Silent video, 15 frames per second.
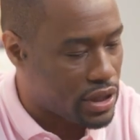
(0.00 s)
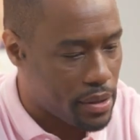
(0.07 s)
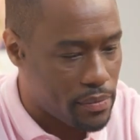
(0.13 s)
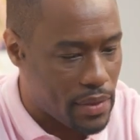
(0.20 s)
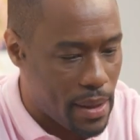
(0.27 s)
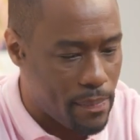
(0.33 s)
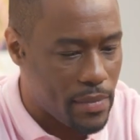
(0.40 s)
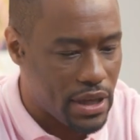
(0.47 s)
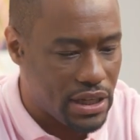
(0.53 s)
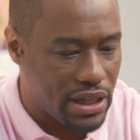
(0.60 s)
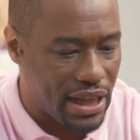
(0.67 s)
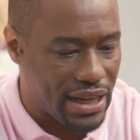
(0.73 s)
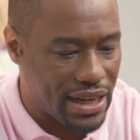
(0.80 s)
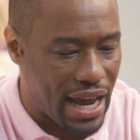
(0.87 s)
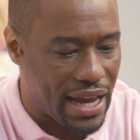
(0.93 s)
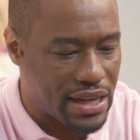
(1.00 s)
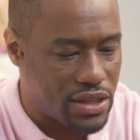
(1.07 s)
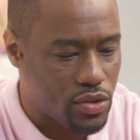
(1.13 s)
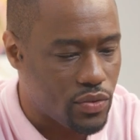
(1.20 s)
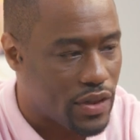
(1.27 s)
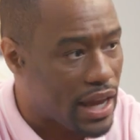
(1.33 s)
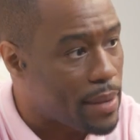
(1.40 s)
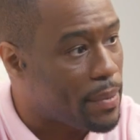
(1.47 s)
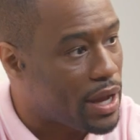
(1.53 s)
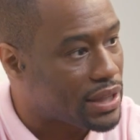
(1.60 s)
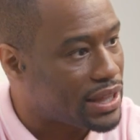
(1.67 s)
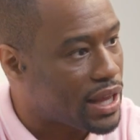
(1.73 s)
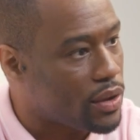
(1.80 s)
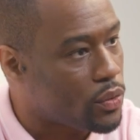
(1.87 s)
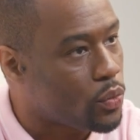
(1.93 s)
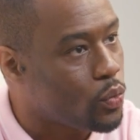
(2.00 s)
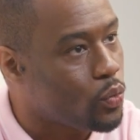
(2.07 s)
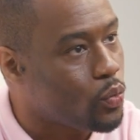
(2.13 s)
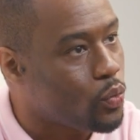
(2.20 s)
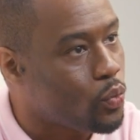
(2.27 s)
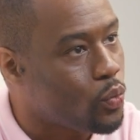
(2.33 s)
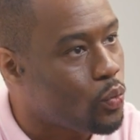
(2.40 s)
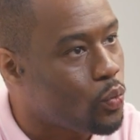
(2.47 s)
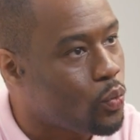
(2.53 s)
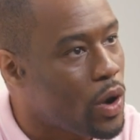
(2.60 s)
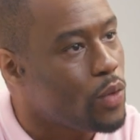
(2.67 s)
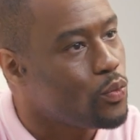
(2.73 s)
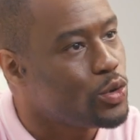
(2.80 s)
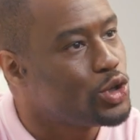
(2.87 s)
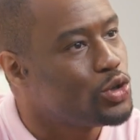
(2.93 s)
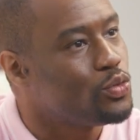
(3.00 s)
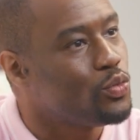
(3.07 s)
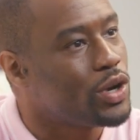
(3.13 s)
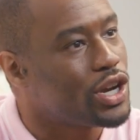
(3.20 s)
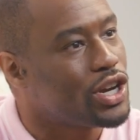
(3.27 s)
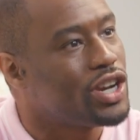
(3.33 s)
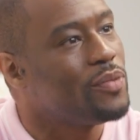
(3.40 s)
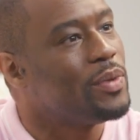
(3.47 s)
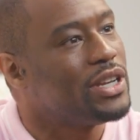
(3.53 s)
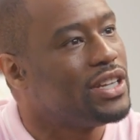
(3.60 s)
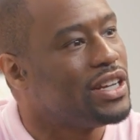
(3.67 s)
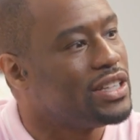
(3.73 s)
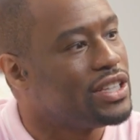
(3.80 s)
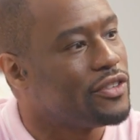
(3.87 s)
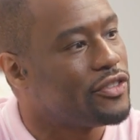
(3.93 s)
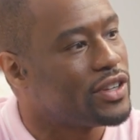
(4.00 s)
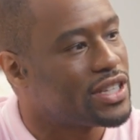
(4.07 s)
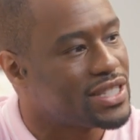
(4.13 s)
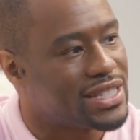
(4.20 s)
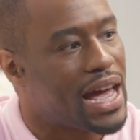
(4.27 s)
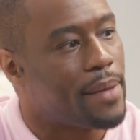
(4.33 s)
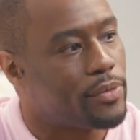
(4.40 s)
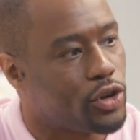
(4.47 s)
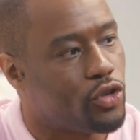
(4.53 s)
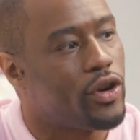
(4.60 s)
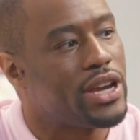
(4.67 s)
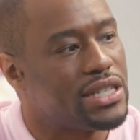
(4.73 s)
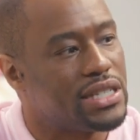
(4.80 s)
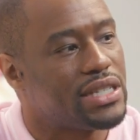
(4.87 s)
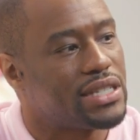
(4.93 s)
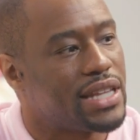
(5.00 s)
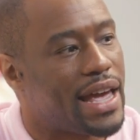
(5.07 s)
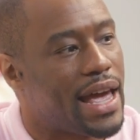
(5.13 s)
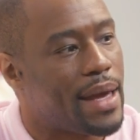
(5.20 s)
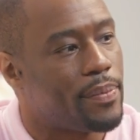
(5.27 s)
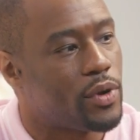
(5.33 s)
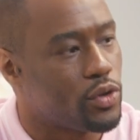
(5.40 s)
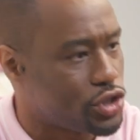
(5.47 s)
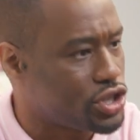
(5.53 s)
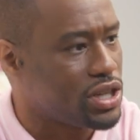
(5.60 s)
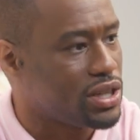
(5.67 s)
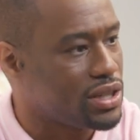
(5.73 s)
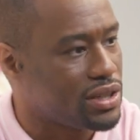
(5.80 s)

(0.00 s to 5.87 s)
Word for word: Th that mid to late nineties, you think about that. What would you? What could have been done different to stop the craziness that happened, or should?